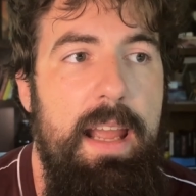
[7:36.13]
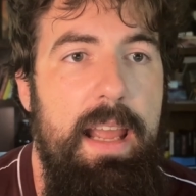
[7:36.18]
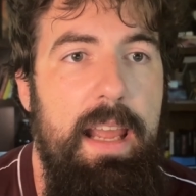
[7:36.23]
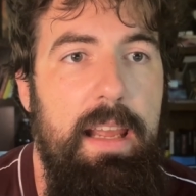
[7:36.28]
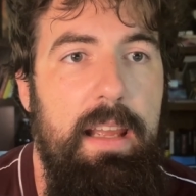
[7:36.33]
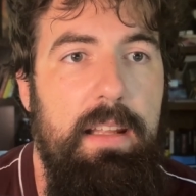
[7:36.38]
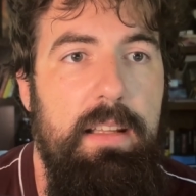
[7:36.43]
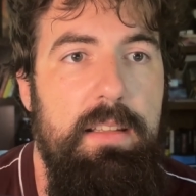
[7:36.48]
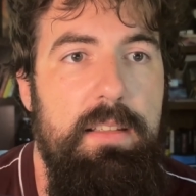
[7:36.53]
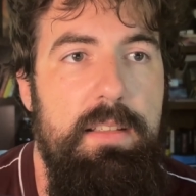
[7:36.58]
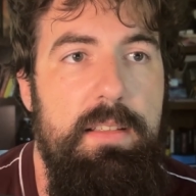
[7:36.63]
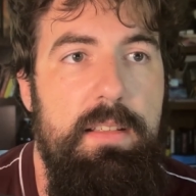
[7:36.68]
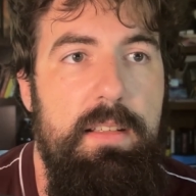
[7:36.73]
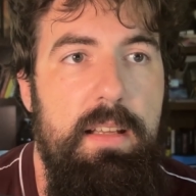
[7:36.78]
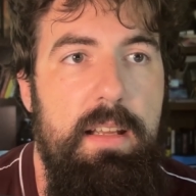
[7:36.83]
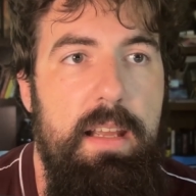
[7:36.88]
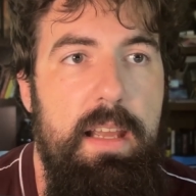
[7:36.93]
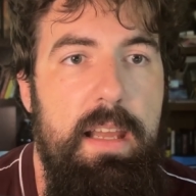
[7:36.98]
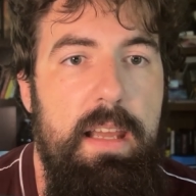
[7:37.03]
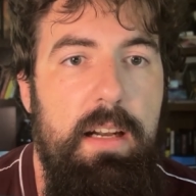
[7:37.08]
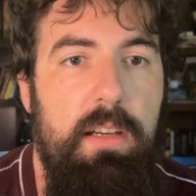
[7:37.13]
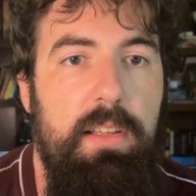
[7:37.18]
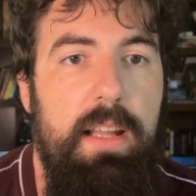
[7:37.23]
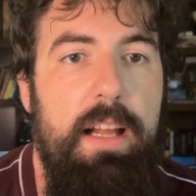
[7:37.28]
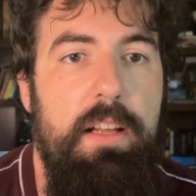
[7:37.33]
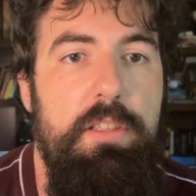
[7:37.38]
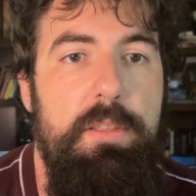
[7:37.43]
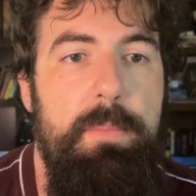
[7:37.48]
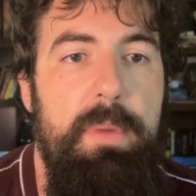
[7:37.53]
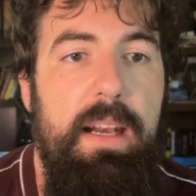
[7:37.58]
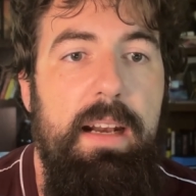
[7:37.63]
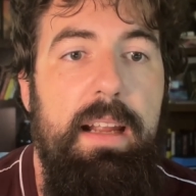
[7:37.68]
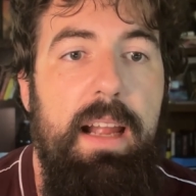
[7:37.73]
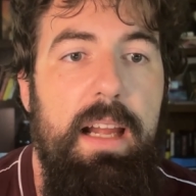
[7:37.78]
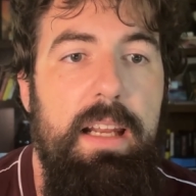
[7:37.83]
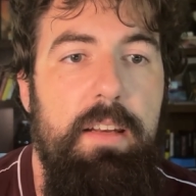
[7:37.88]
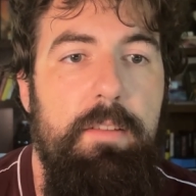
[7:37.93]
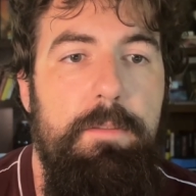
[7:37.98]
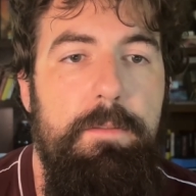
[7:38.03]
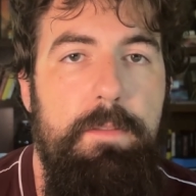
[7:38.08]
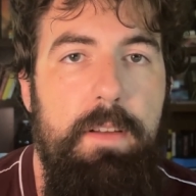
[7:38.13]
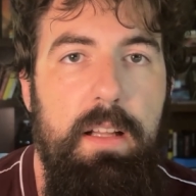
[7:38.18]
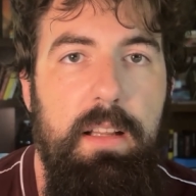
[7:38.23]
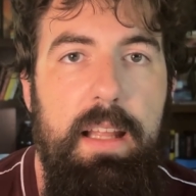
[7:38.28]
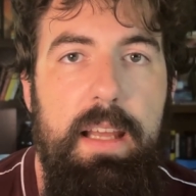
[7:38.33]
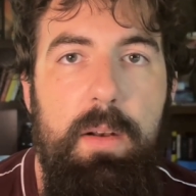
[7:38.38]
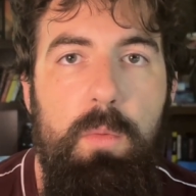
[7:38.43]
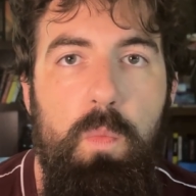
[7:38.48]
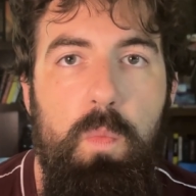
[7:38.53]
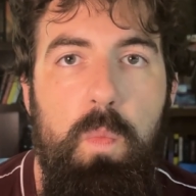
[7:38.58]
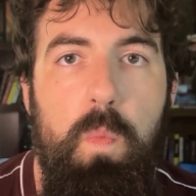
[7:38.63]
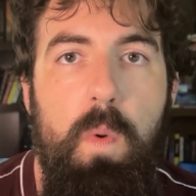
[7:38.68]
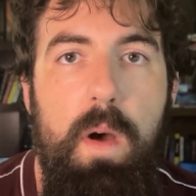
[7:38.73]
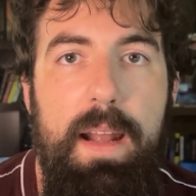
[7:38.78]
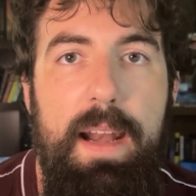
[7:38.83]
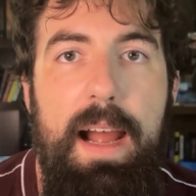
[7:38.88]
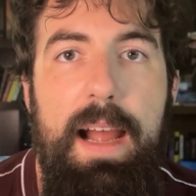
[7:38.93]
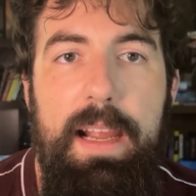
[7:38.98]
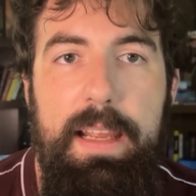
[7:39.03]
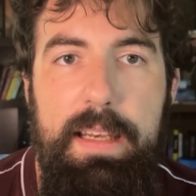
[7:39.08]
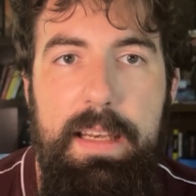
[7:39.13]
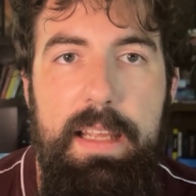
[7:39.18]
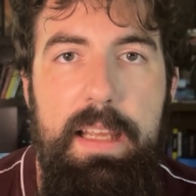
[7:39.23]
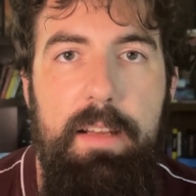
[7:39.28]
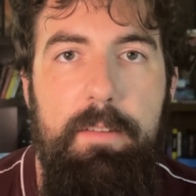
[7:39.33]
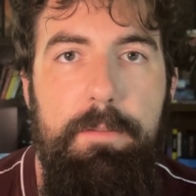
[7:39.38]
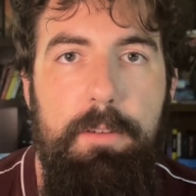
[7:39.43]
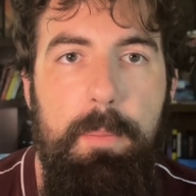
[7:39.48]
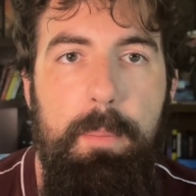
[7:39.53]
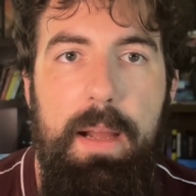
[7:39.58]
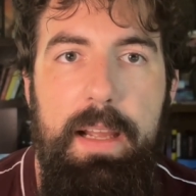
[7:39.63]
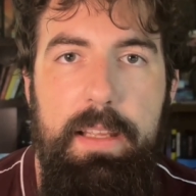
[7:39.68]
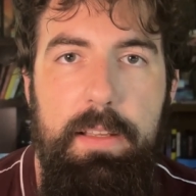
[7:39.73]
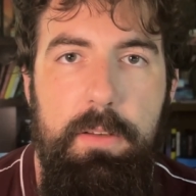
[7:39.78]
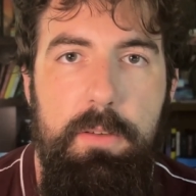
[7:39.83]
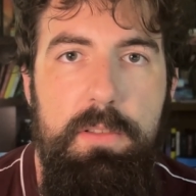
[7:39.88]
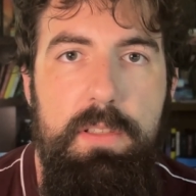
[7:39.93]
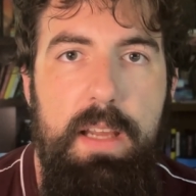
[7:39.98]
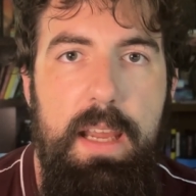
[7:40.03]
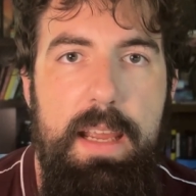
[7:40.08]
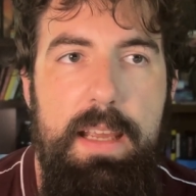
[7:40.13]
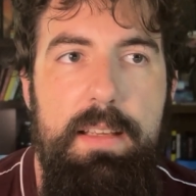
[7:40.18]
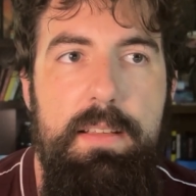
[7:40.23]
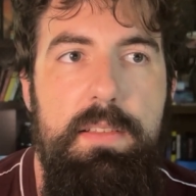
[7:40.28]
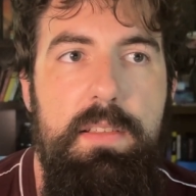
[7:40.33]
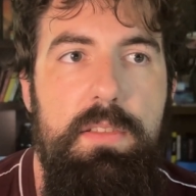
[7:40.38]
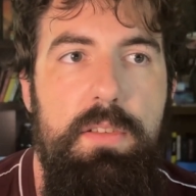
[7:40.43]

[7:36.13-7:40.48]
And it allows me to kind of fill in what I need for my use case.